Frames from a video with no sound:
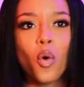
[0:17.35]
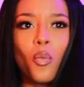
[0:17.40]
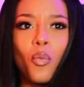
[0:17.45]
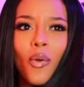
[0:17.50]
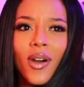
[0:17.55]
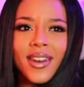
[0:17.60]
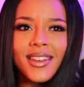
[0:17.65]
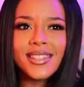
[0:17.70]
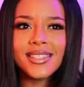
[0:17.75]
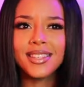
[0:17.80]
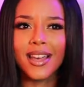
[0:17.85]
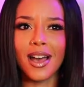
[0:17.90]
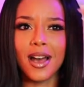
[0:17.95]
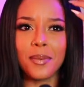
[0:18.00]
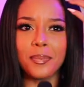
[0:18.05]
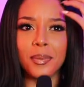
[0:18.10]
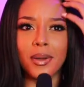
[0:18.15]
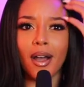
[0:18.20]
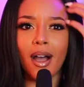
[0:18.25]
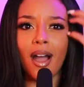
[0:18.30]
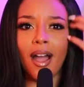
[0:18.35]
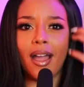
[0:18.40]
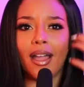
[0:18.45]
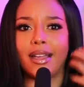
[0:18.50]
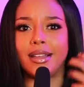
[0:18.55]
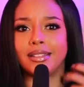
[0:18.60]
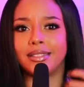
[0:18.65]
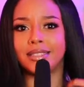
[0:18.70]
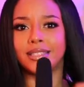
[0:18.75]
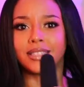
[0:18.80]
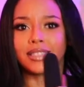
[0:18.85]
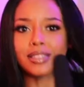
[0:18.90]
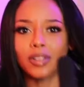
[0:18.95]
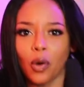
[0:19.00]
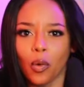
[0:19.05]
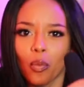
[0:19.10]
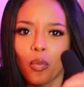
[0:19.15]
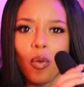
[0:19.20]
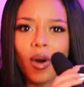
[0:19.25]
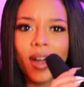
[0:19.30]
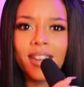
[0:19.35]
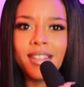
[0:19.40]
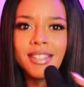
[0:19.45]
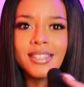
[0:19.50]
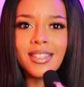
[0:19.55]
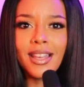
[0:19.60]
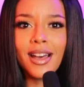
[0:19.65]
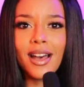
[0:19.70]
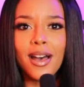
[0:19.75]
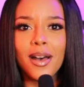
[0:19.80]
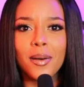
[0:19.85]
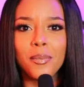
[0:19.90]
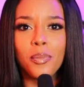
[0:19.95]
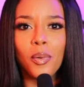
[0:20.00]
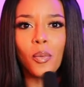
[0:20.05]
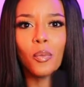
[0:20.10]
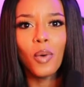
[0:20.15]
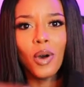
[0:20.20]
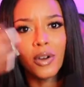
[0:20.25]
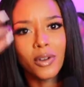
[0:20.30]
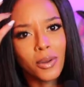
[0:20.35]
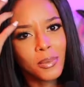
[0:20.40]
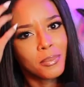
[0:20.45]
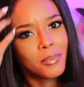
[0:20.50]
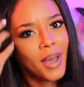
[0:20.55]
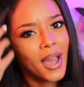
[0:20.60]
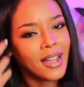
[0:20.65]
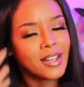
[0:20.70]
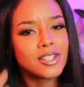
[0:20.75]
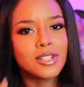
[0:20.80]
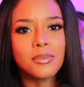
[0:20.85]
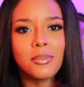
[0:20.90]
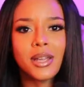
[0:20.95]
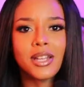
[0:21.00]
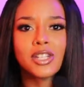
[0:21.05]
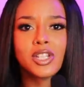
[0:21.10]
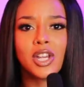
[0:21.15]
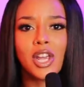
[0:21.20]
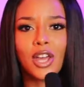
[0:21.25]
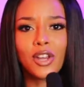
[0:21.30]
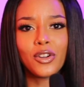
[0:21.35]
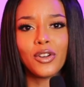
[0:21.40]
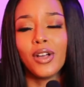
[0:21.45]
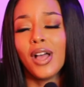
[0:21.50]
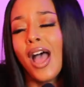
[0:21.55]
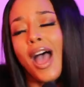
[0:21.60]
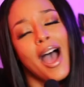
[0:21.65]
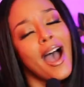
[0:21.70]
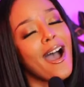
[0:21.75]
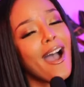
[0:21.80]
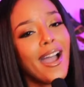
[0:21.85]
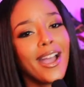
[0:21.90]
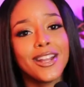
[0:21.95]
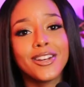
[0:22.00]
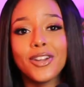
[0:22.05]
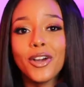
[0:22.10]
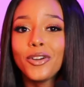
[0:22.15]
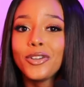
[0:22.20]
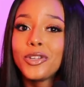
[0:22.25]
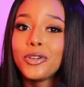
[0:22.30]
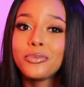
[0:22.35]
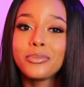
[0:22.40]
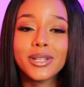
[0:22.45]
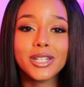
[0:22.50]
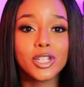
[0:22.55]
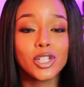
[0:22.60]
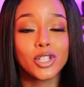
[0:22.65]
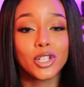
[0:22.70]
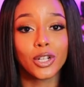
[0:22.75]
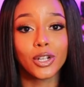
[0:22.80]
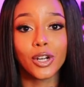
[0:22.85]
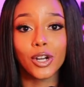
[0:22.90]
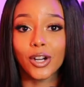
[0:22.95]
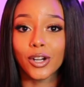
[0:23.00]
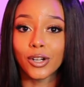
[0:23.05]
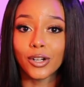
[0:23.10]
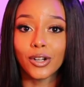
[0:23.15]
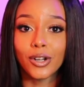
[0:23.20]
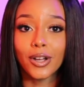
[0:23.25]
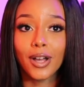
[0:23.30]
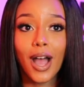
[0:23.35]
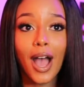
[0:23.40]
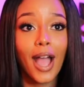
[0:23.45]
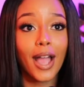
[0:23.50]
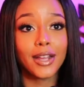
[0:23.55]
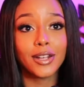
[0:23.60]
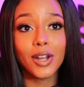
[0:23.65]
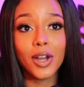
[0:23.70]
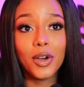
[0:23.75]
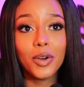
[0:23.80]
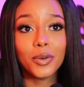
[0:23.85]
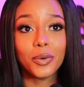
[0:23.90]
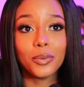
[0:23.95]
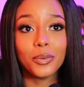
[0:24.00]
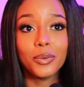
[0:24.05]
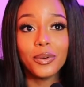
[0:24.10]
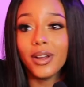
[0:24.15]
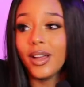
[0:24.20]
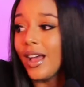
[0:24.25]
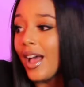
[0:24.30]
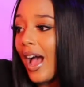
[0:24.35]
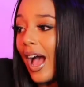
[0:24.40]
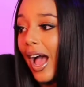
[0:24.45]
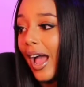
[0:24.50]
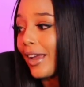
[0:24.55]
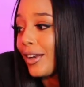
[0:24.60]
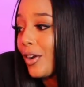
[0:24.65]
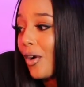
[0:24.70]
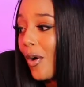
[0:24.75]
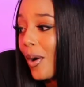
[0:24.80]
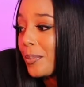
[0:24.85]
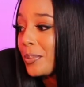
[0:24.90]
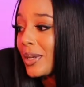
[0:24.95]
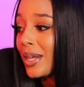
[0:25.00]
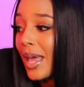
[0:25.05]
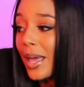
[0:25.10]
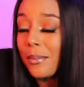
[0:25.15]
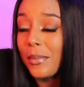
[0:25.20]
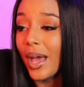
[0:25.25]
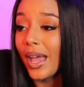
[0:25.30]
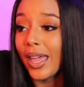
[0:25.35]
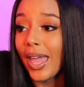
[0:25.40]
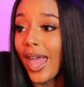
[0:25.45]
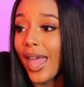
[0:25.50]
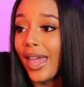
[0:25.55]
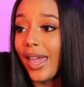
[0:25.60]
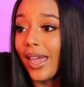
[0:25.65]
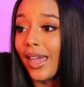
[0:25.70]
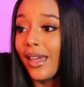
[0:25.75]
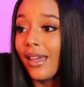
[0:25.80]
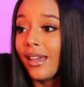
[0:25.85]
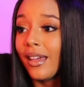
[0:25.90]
What is up, guys? What is up? Welcome back to my channel. I know you missed your girl. I know. I know I've been MIA.